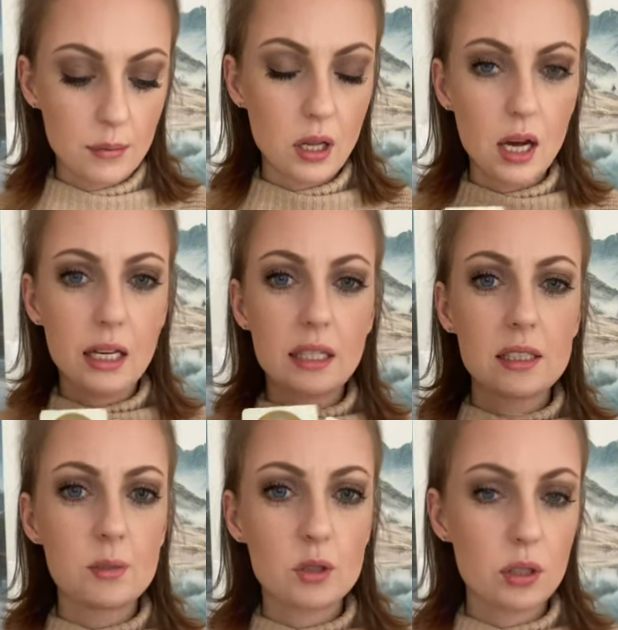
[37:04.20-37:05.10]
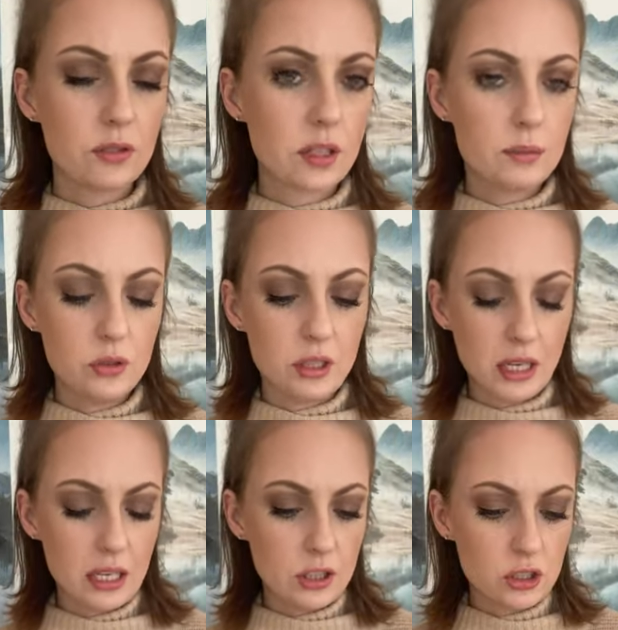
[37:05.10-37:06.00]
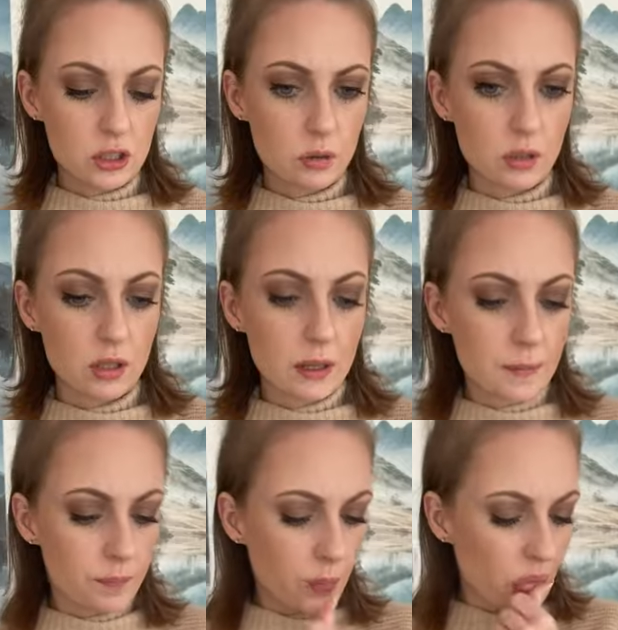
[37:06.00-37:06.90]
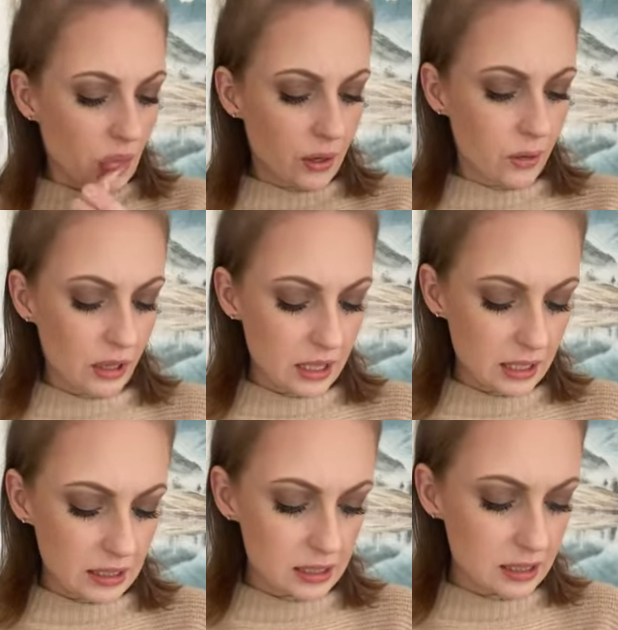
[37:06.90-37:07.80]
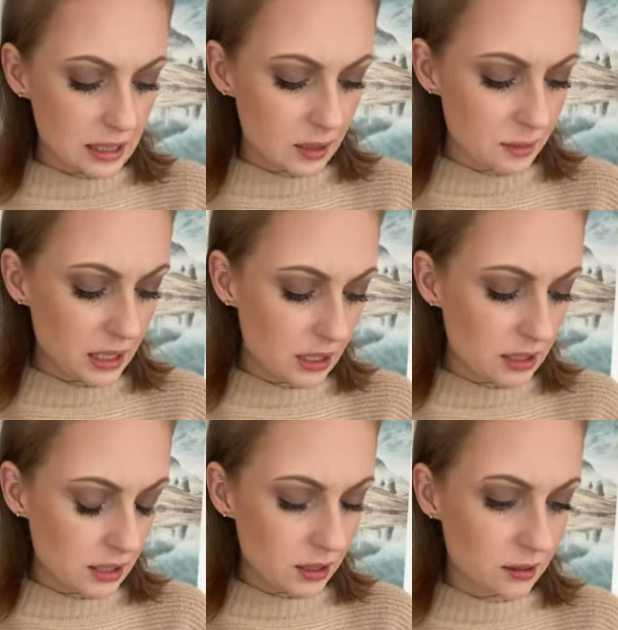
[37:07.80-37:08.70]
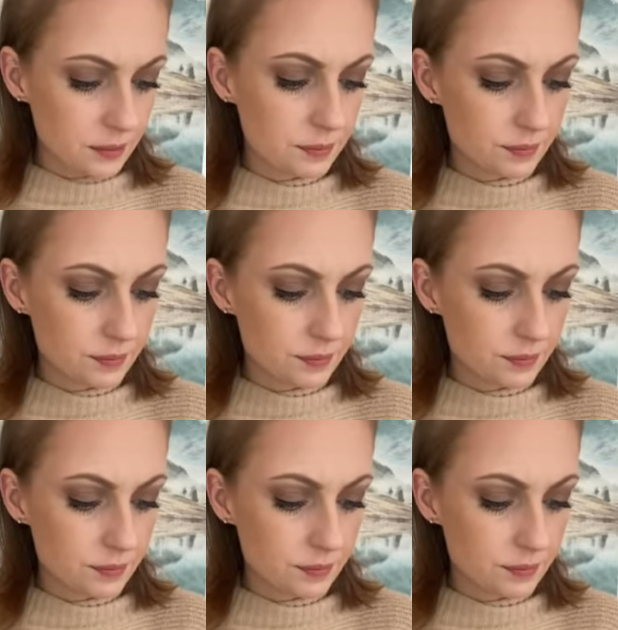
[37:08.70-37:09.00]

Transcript: blocking some sort of communication or creating a stalemate here.